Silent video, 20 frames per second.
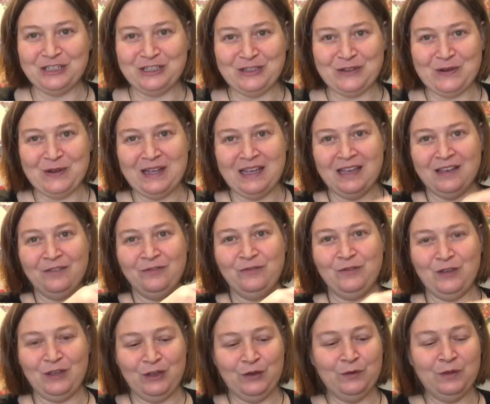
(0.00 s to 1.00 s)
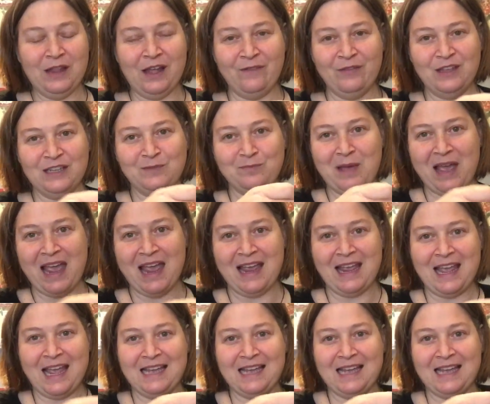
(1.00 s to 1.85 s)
So if you love this bag